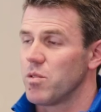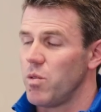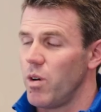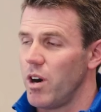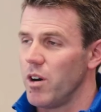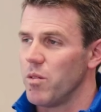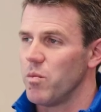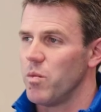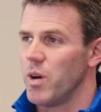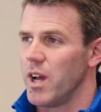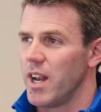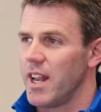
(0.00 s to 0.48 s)

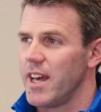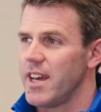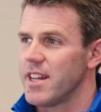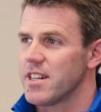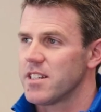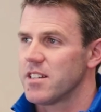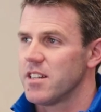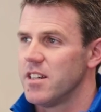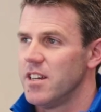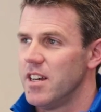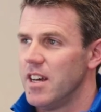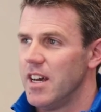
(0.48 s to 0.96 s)
quite well
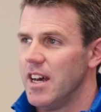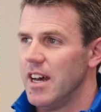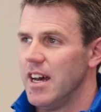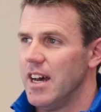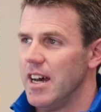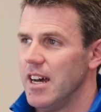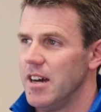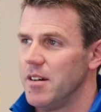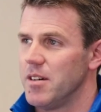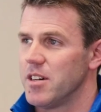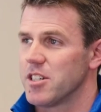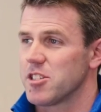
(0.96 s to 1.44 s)
at.
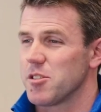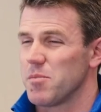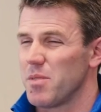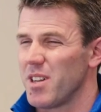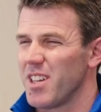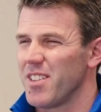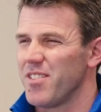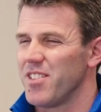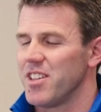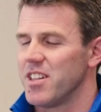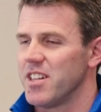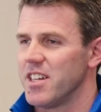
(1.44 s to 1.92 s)
Uh, as I
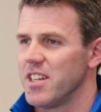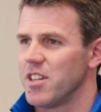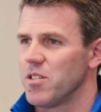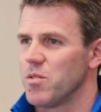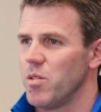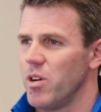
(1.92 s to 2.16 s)
believe you need